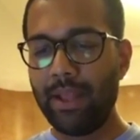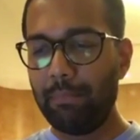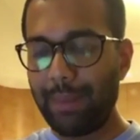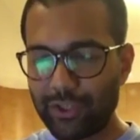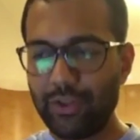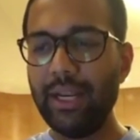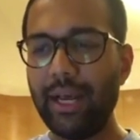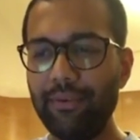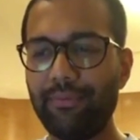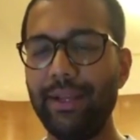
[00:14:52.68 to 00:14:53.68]
battery
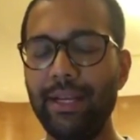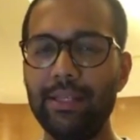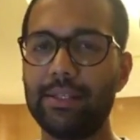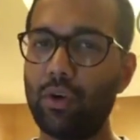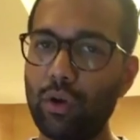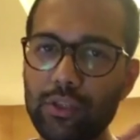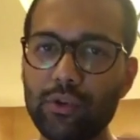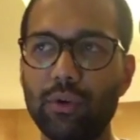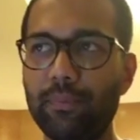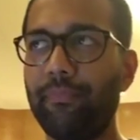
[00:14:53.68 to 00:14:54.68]
life is
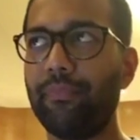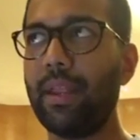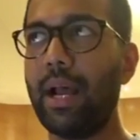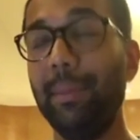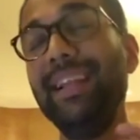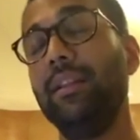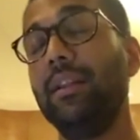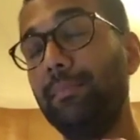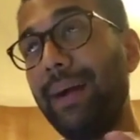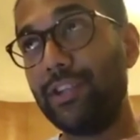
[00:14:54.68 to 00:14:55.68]
also I mean, the
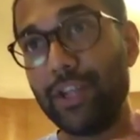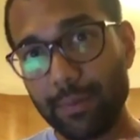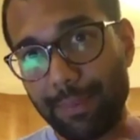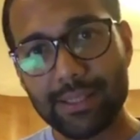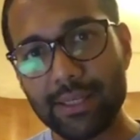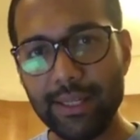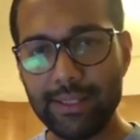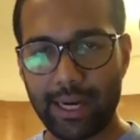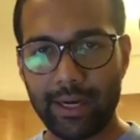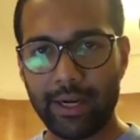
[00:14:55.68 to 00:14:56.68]
battery capacity
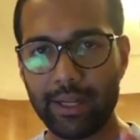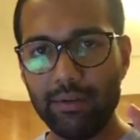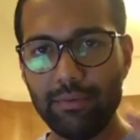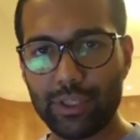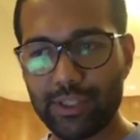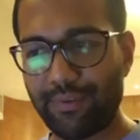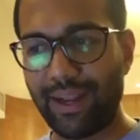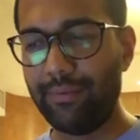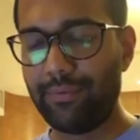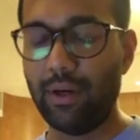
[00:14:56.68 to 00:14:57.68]
is identical, which is
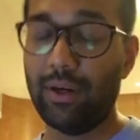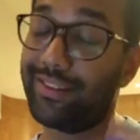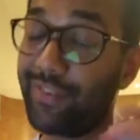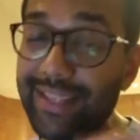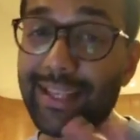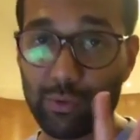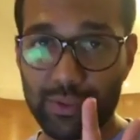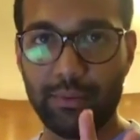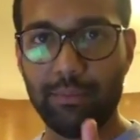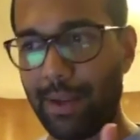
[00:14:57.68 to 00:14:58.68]

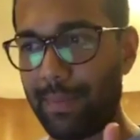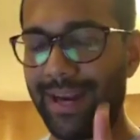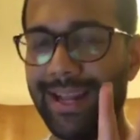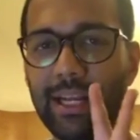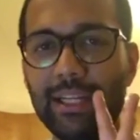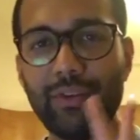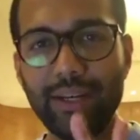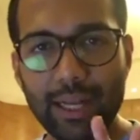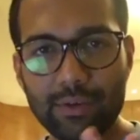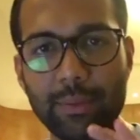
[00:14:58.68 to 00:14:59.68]
3000, my bad,
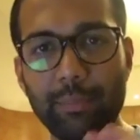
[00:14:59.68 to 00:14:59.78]
3000